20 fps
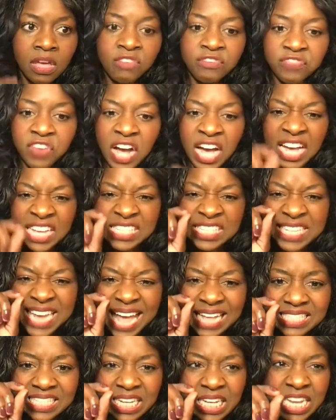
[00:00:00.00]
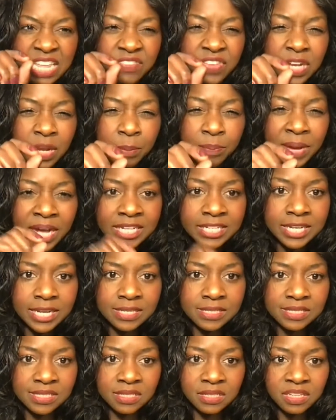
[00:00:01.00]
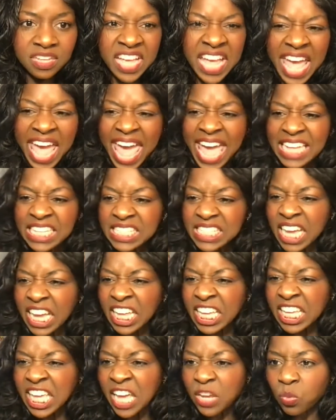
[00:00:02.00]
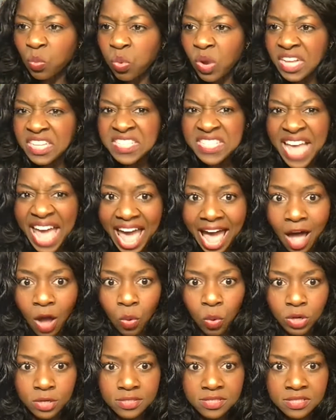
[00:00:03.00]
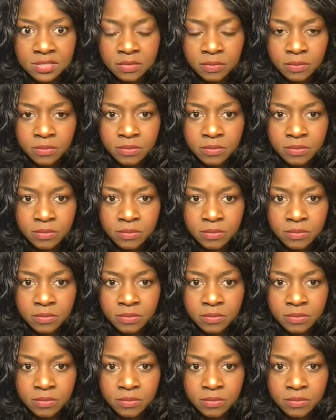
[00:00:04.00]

for us not to live in abundance and to get what's ours.